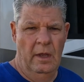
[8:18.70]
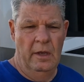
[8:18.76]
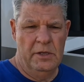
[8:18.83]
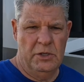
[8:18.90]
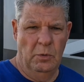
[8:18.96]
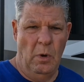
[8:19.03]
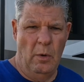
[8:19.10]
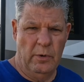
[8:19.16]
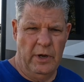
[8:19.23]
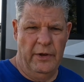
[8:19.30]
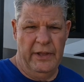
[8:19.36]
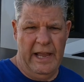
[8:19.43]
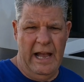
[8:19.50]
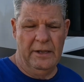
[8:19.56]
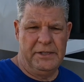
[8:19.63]
So while we're on
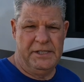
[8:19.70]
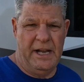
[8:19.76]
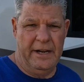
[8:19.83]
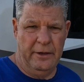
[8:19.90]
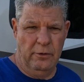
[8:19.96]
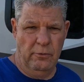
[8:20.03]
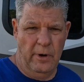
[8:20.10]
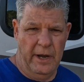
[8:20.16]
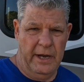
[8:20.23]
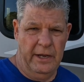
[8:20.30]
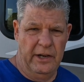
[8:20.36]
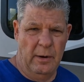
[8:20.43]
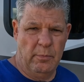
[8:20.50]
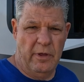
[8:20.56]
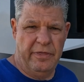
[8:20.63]
the outside of the rig, a
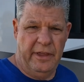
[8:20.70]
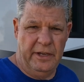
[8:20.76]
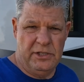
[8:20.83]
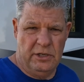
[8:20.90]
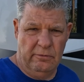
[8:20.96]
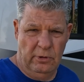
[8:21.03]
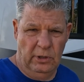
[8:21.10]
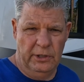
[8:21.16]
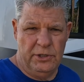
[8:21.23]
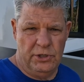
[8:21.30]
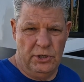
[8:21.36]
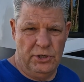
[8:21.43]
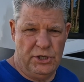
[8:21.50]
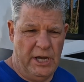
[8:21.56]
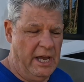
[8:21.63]
number of things you really
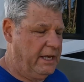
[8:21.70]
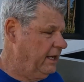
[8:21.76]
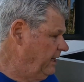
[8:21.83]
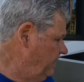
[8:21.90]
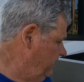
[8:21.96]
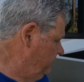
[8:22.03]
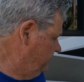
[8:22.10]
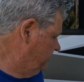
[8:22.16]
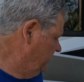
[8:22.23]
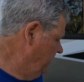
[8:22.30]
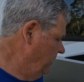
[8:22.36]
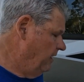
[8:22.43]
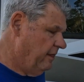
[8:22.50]
should check is